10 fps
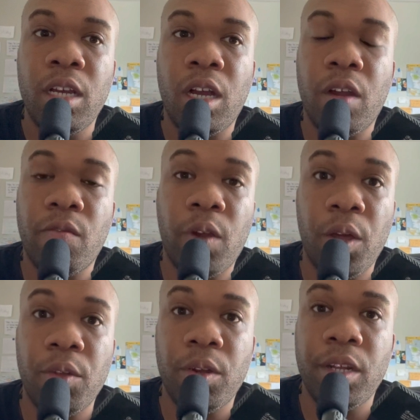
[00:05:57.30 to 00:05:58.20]
our
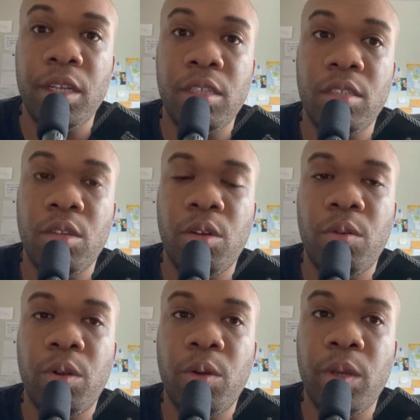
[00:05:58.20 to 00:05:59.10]
Father is, you
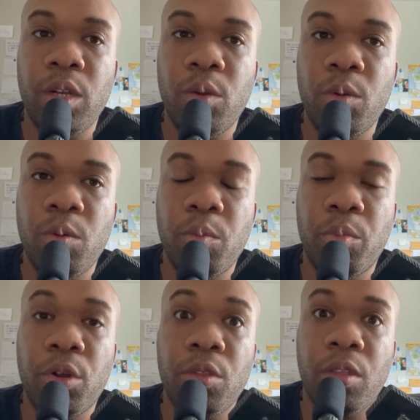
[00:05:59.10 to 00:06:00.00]
know, knowing who
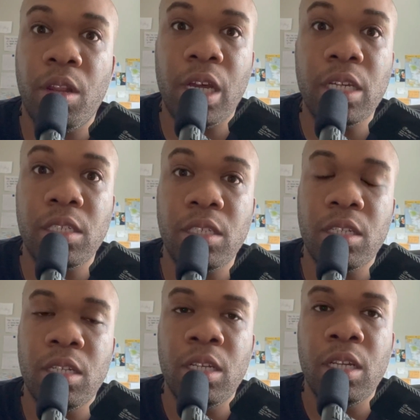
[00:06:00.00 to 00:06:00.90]
birthed us,
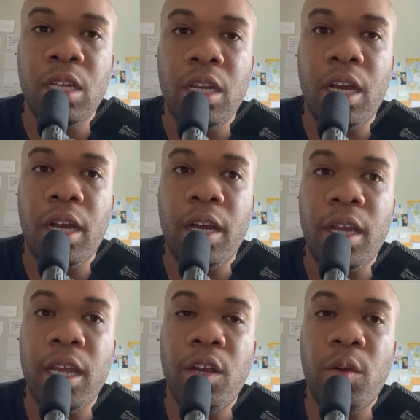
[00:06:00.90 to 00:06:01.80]

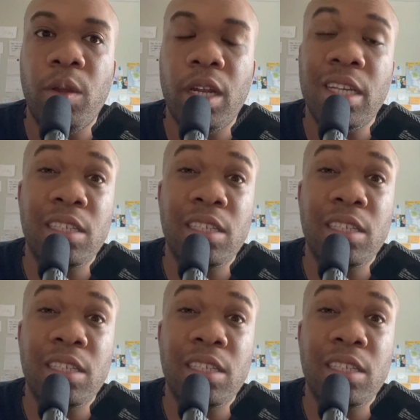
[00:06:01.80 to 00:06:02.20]
and knowing His